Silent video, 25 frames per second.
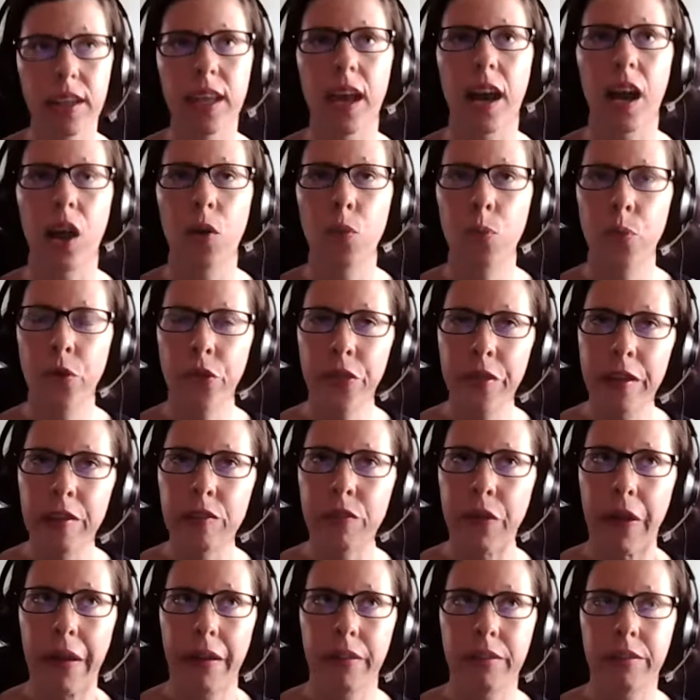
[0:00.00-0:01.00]
yeah, I wouldn't
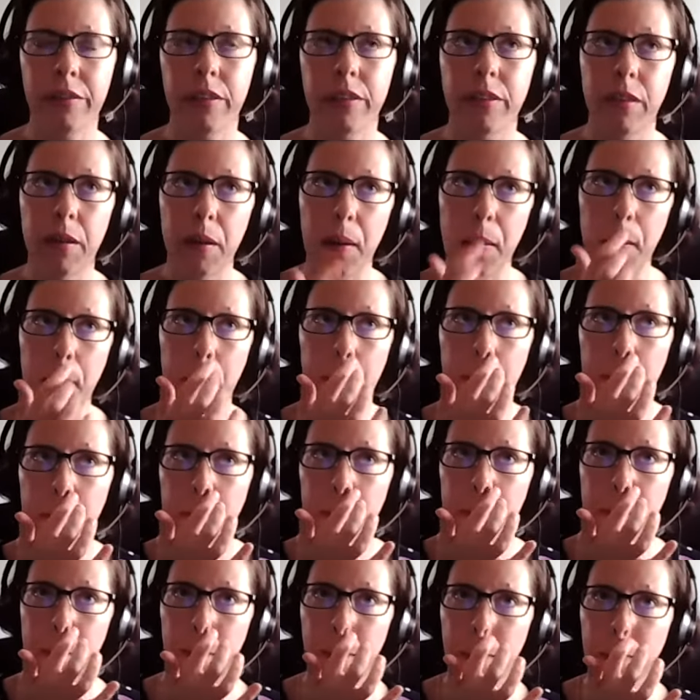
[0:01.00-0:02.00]
advise the
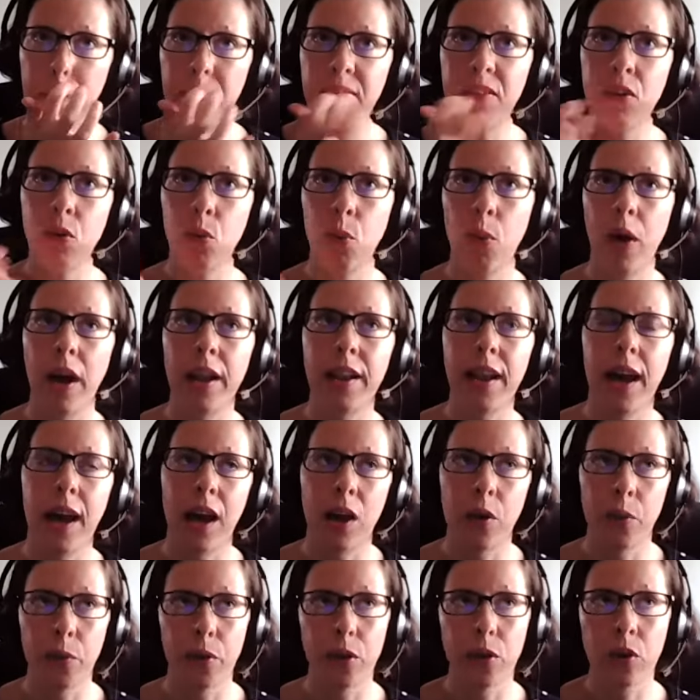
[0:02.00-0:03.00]
1
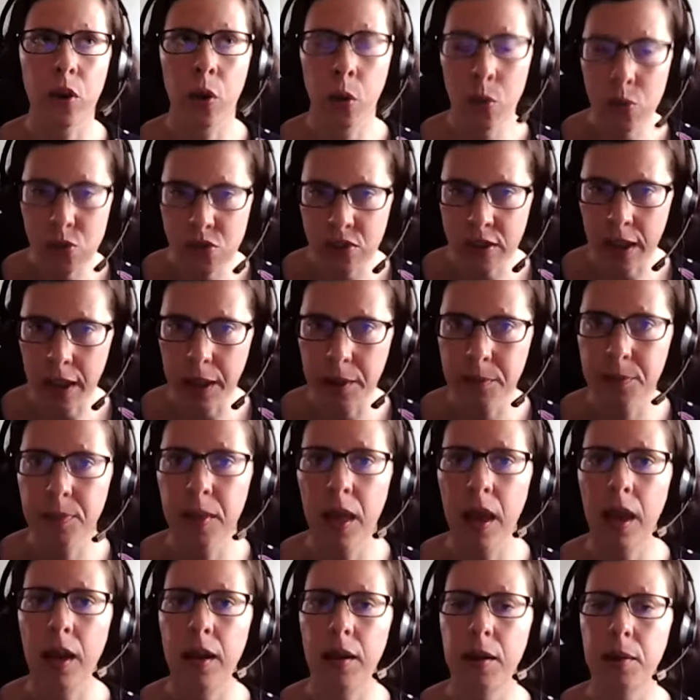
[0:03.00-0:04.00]
hour coaching
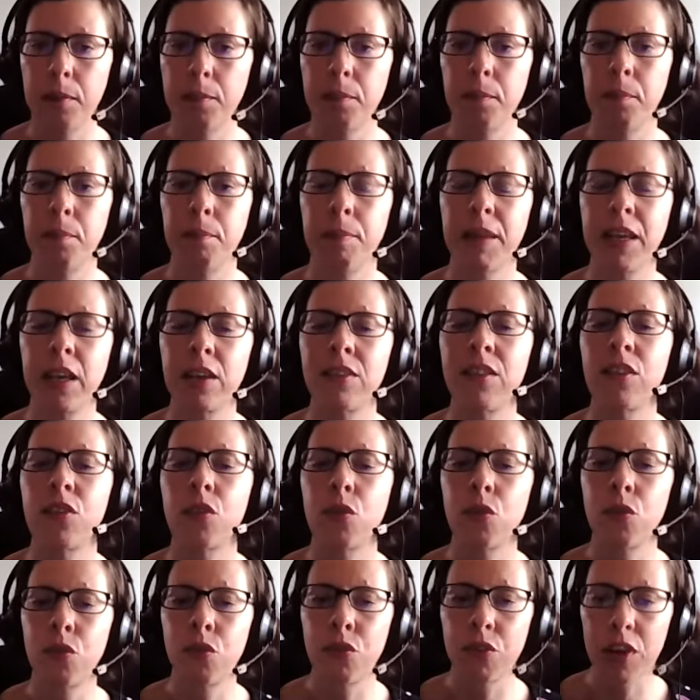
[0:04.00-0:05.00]
because
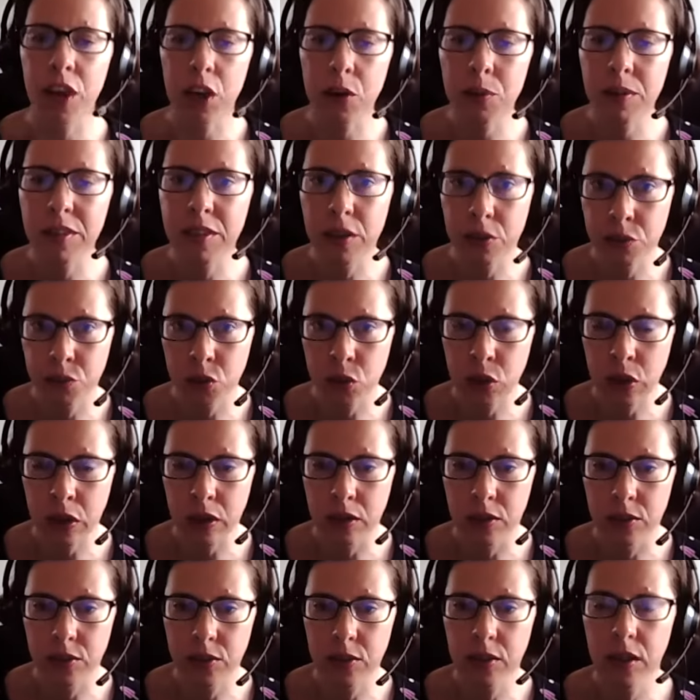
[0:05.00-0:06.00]
it's very
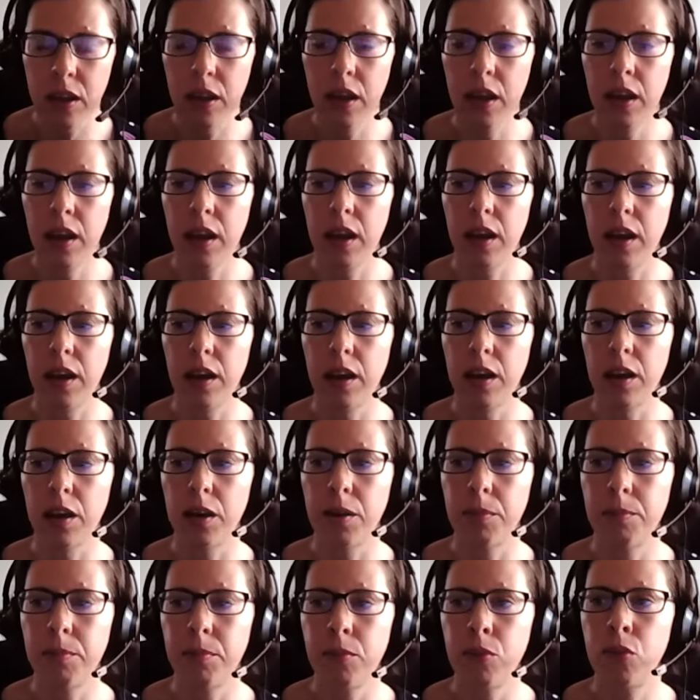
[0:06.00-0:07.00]
difficult
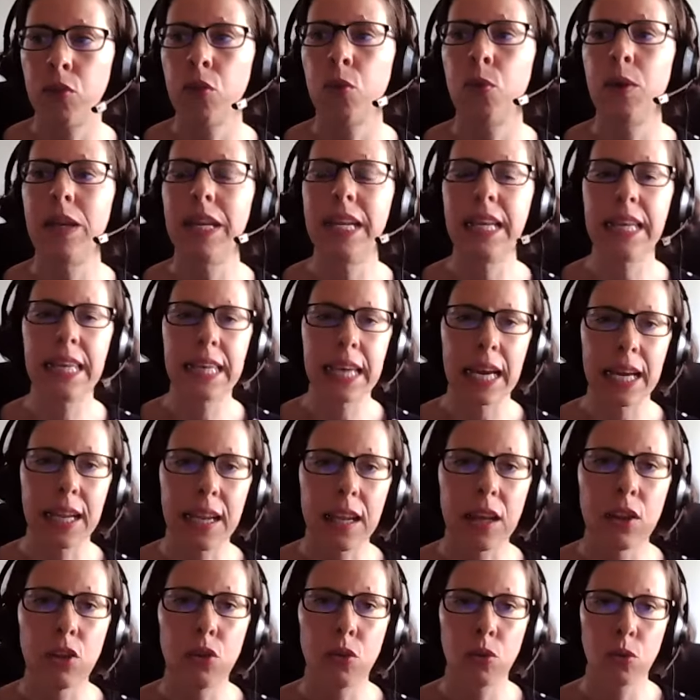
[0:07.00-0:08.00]
to really get
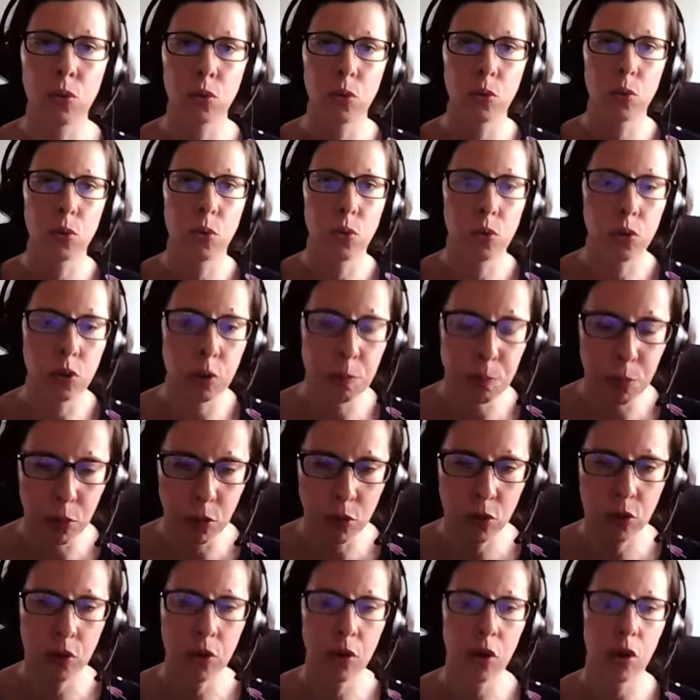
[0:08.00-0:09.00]
into the
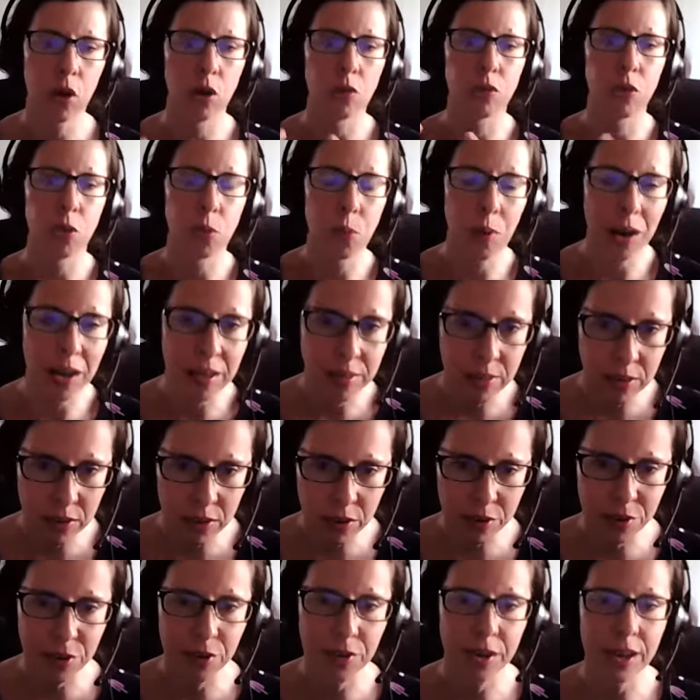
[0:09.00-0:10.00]
book of a
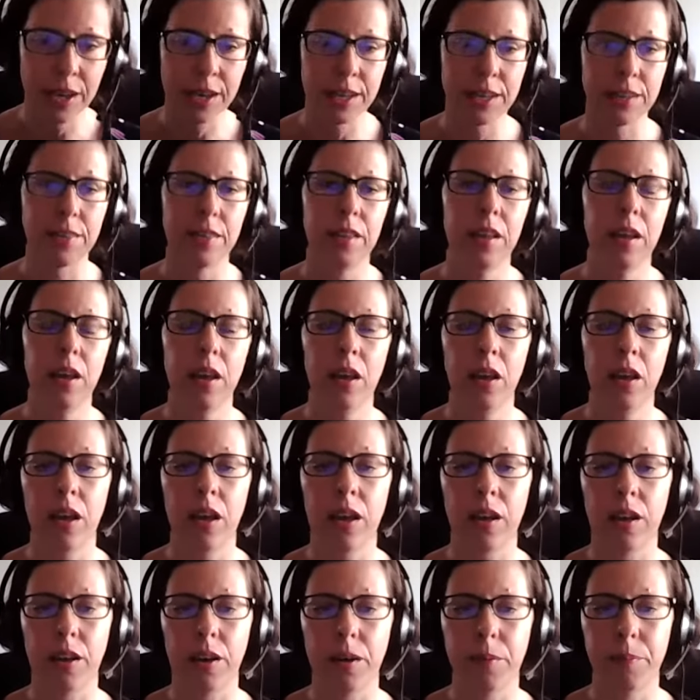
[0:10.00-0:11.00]
writer. And
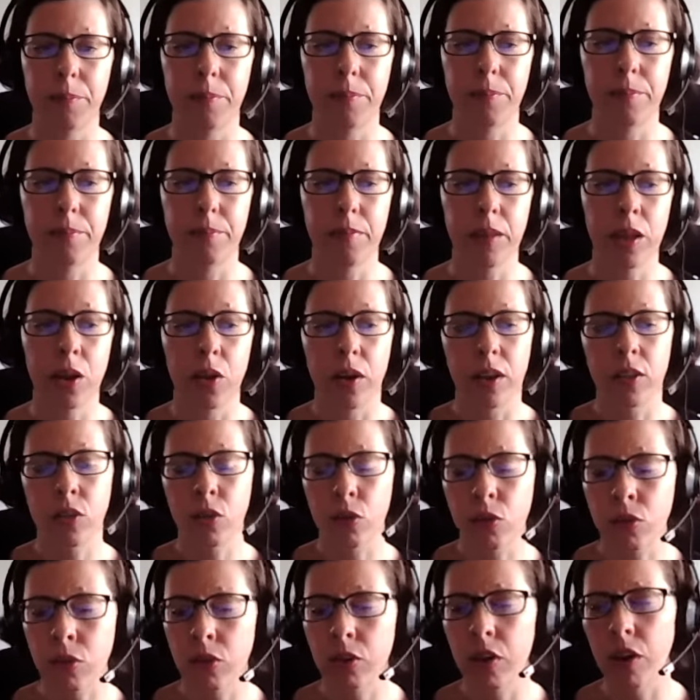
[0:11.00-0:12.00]
it's
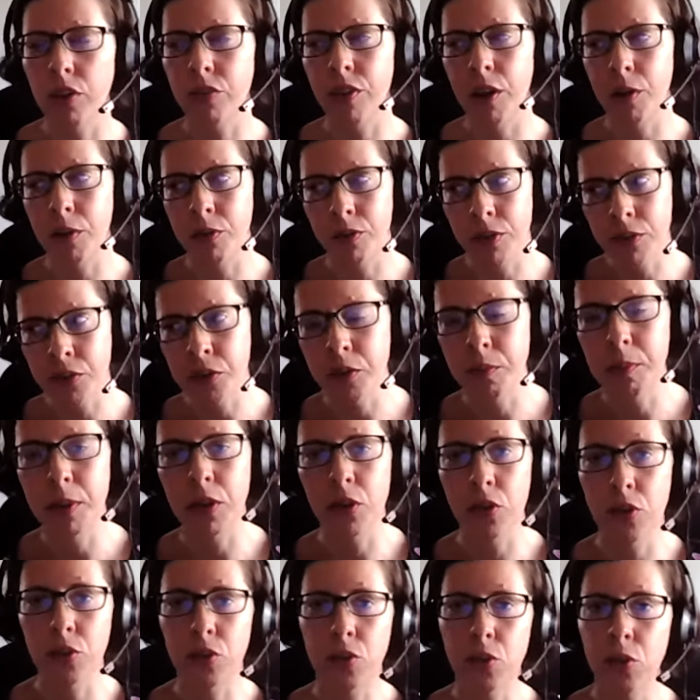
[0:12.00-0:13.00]
also not very efficient
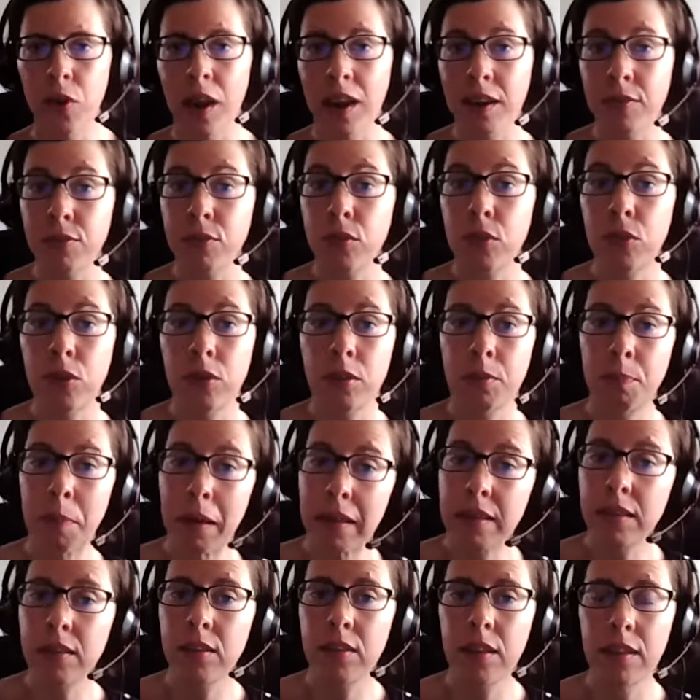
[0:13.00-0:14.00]
because you have to
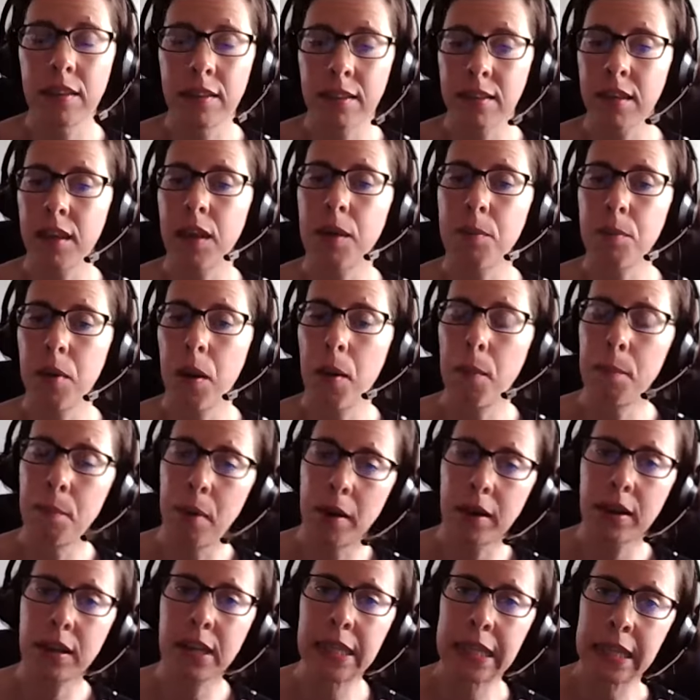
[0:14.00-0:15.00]
spend the same
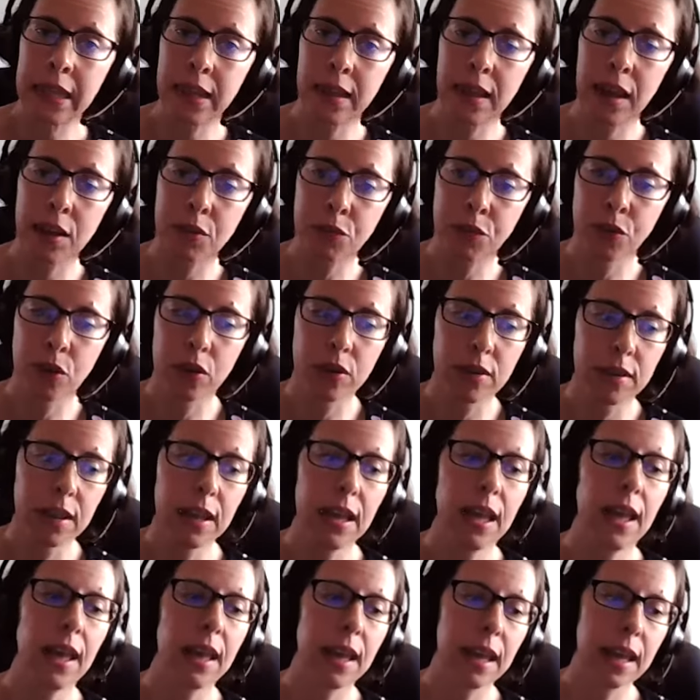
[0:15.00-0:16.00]
marketing efforts
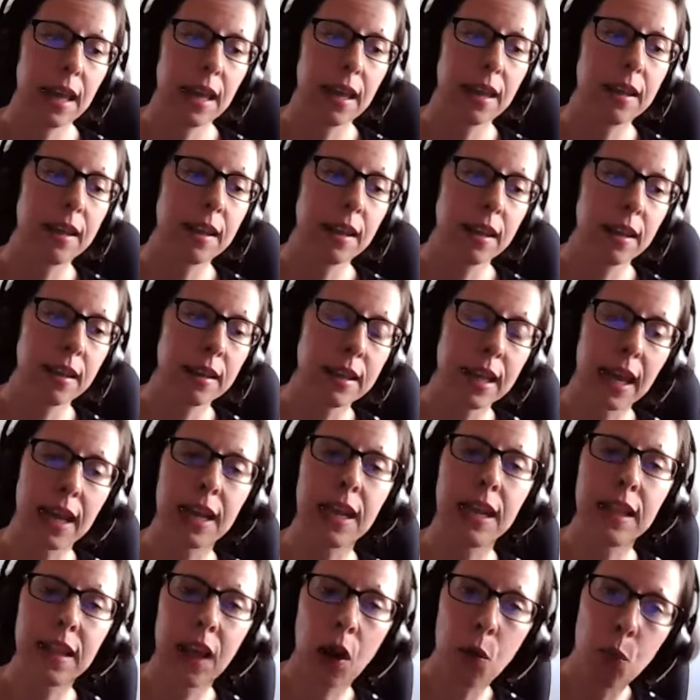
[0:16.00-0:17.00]
in
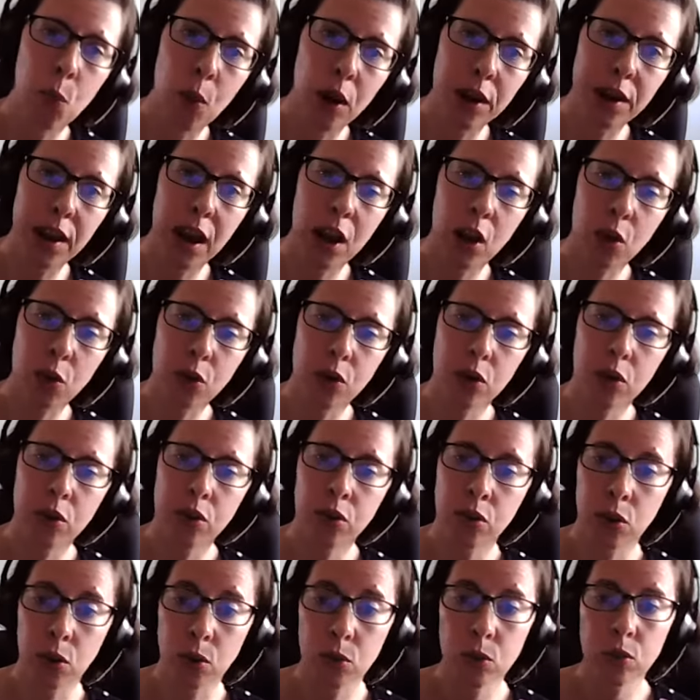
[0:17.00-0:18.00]
getting that 1 hour
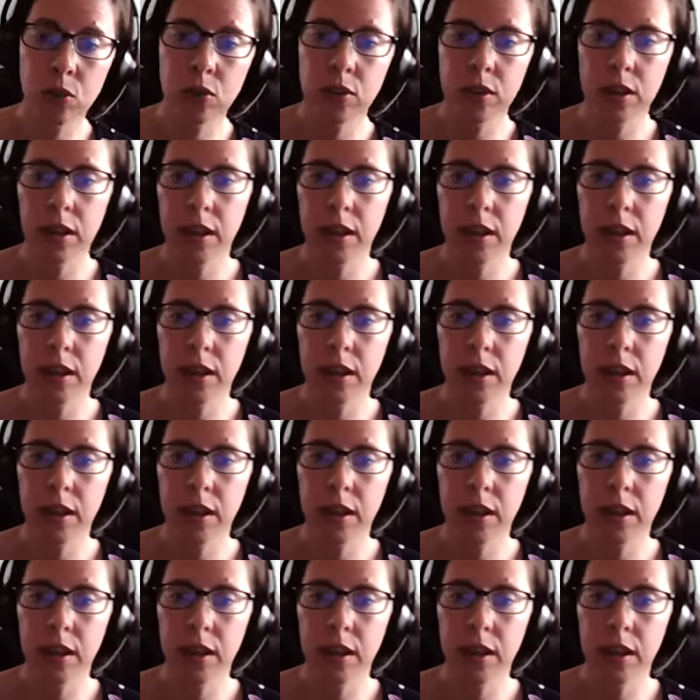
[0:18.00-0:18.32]
sold